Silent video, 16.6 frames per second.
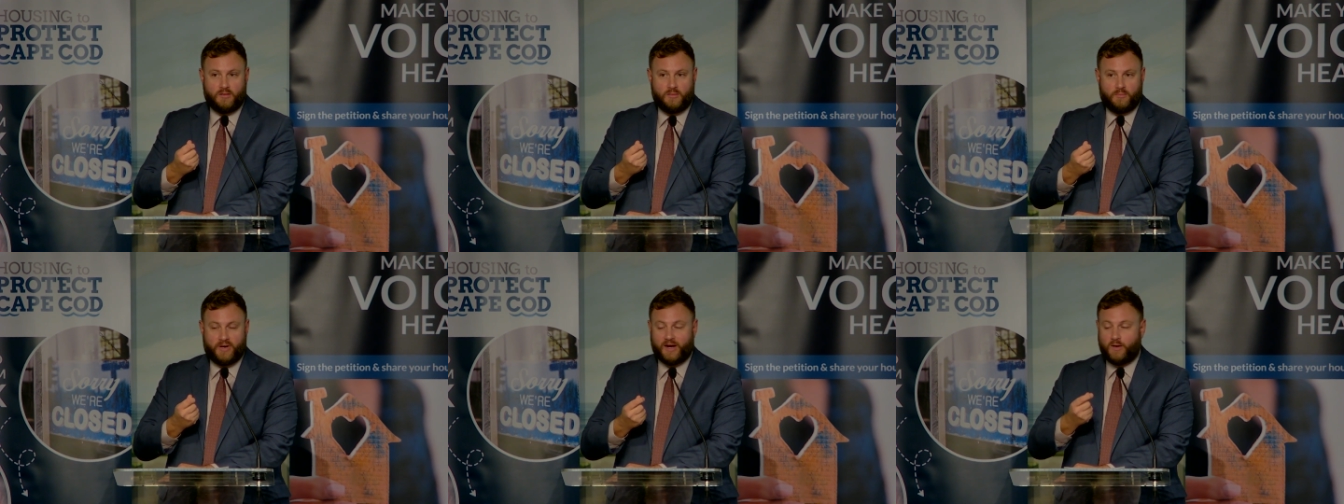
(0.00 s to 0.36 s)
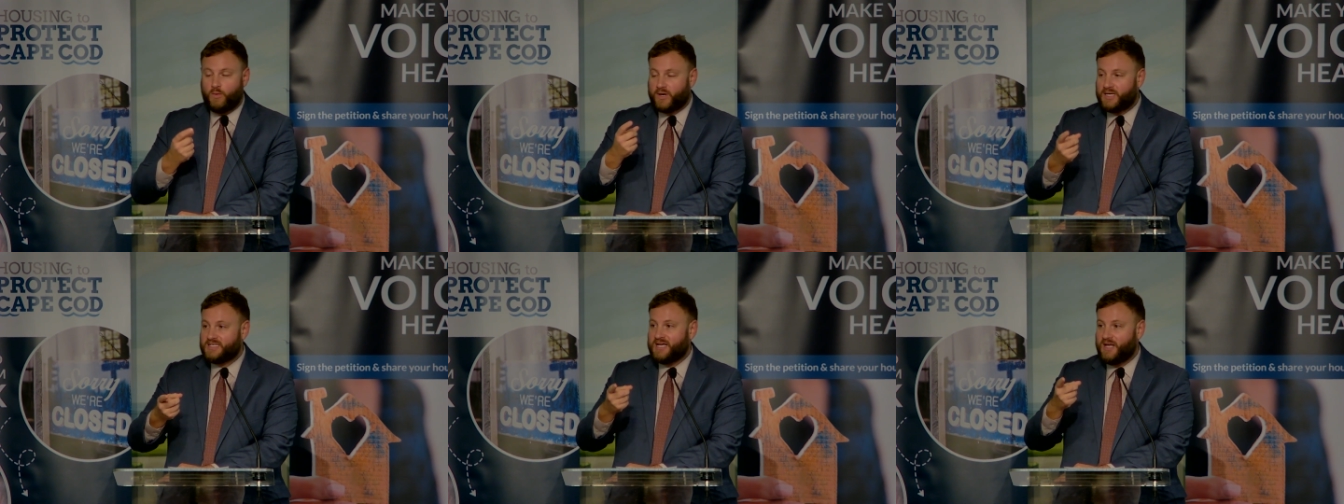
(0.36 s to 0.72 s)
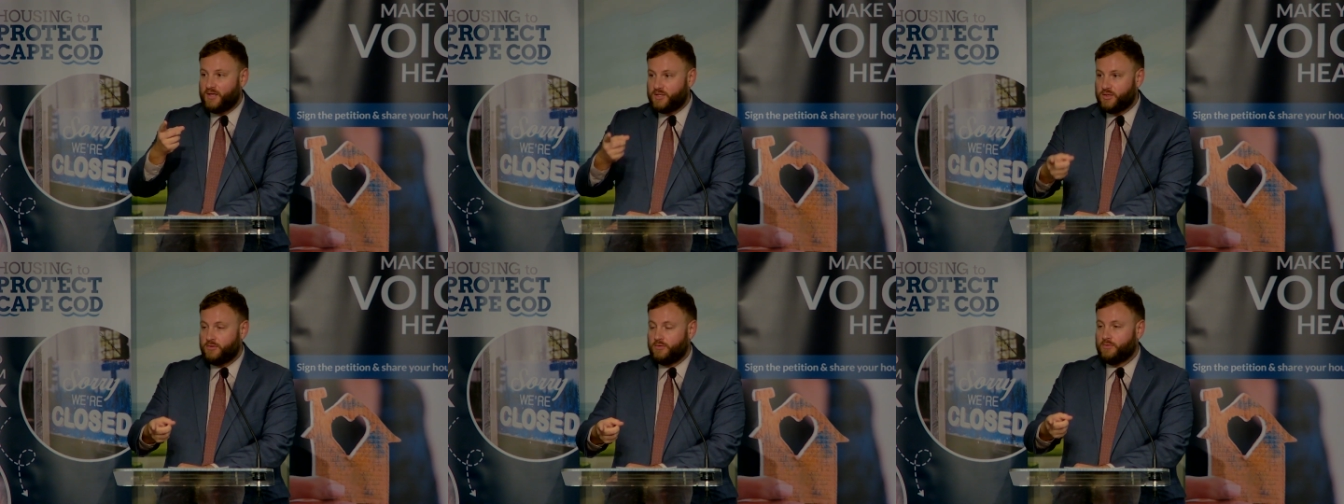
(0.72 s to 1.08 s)
But I want to tell
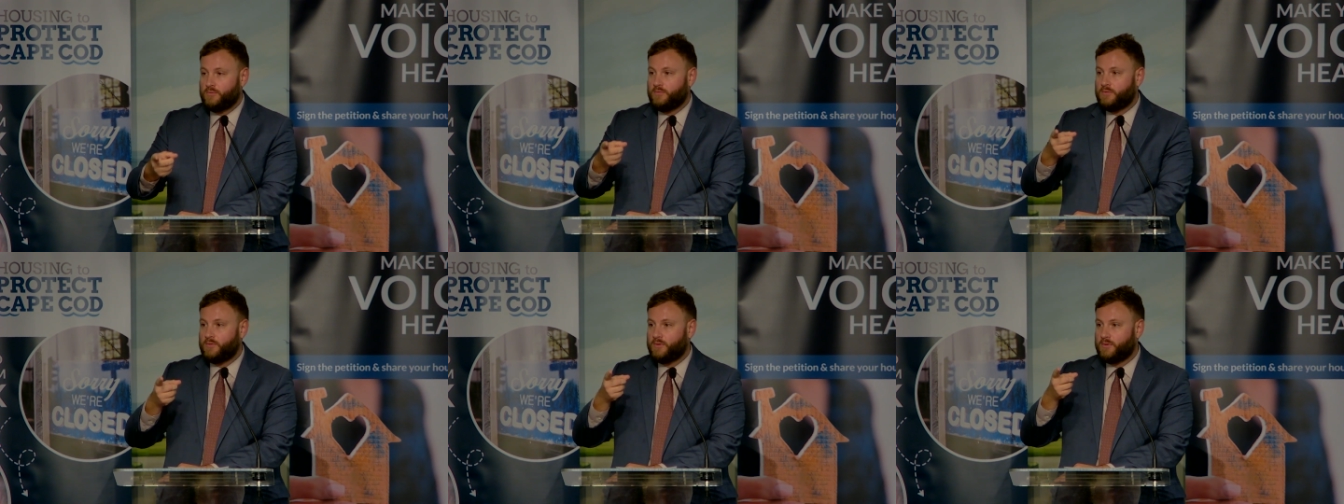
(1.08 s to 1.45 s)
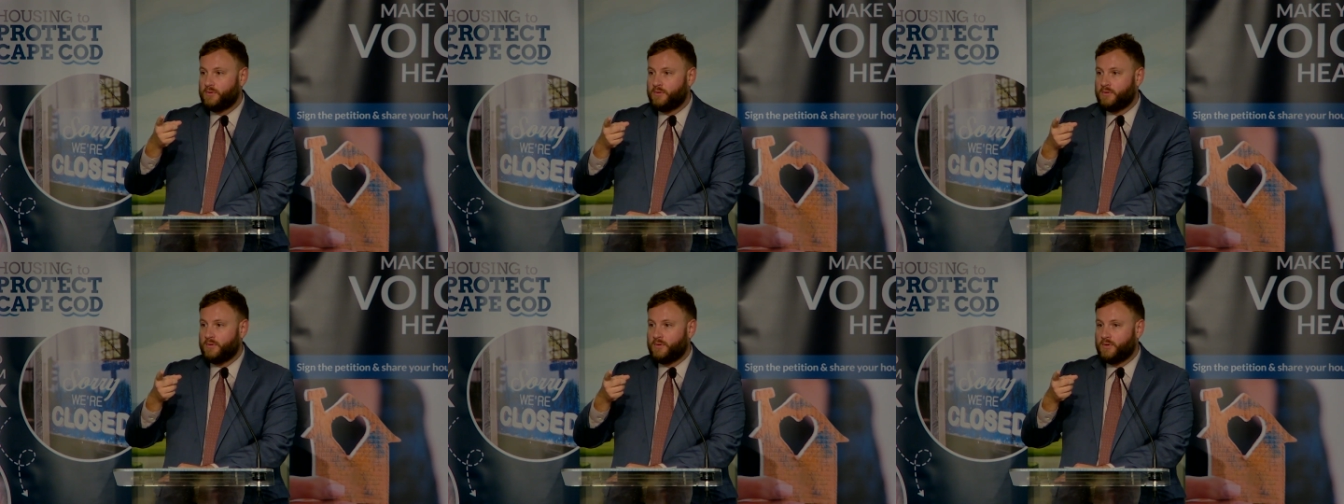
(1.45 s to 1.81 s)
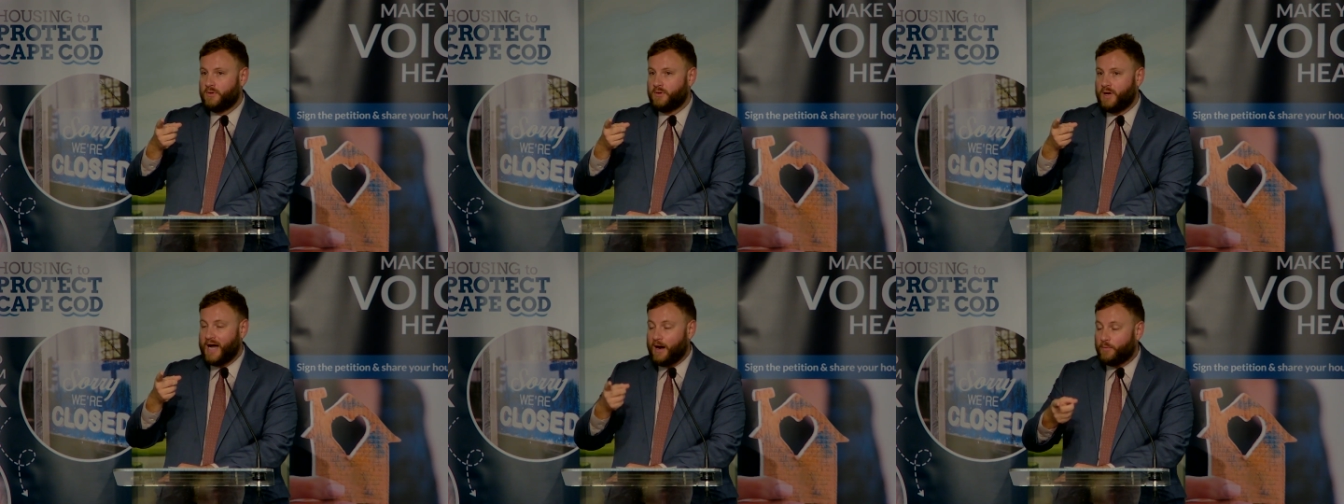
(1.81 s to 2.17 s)
you
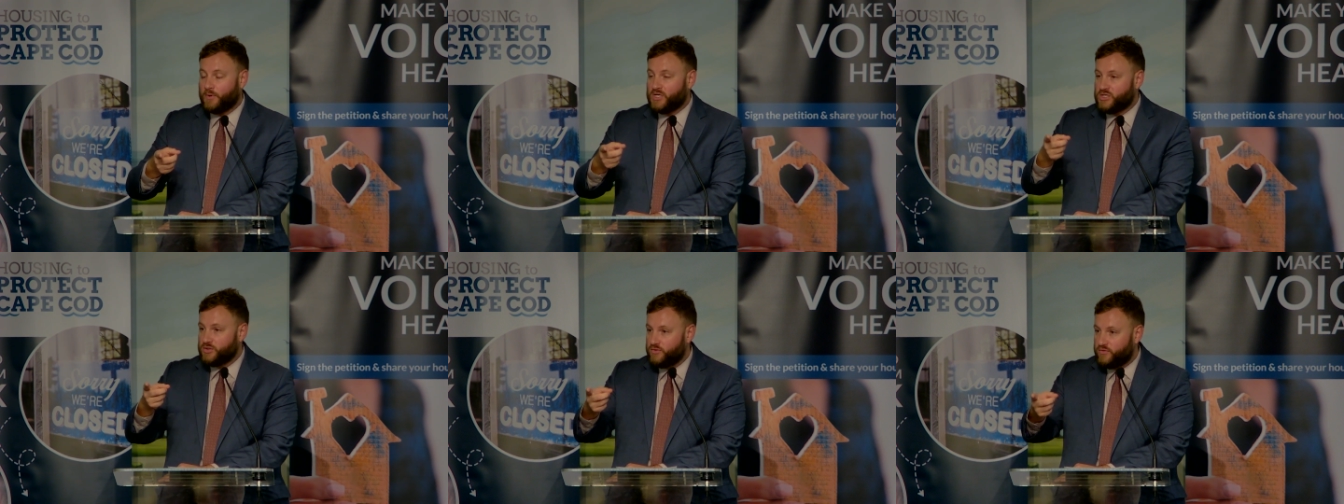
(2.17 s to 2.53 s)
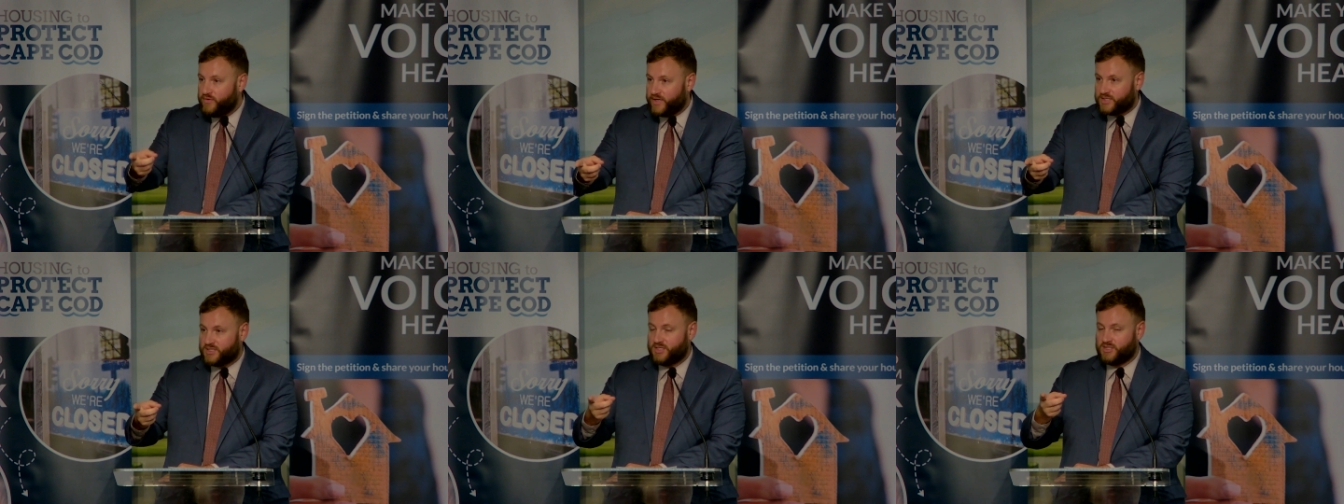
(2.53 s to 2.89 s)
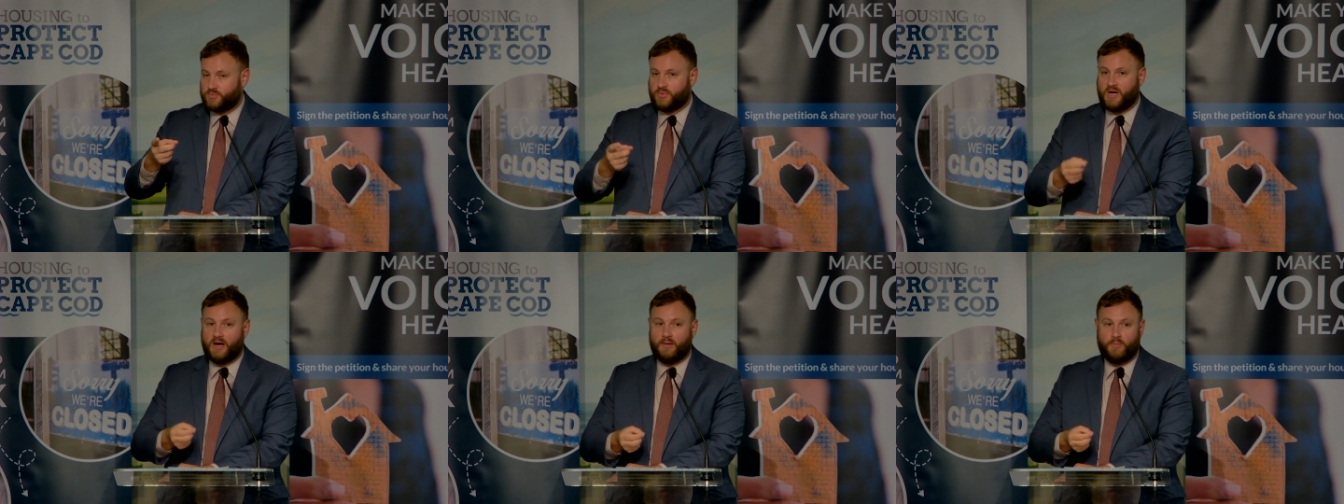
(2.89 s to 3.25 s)
how we do fix this
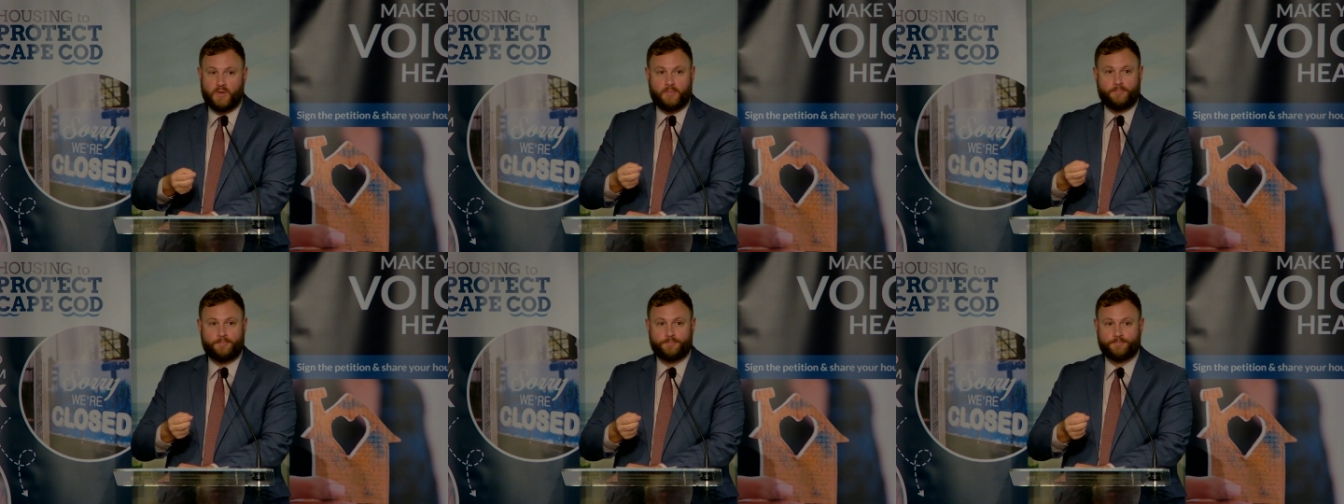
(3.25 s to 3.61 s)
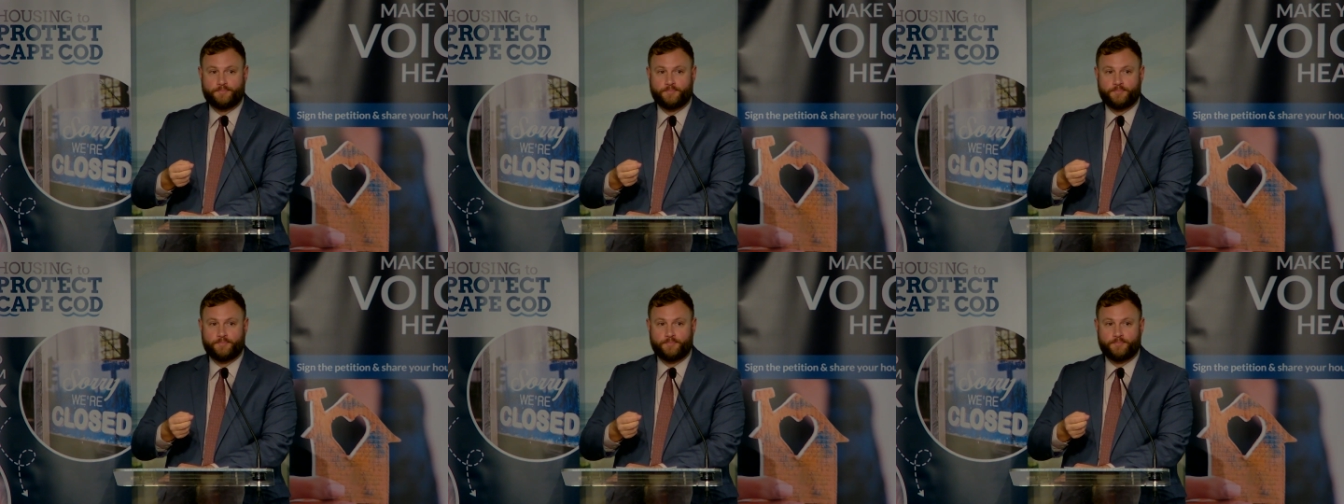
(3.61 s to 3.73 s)
problem.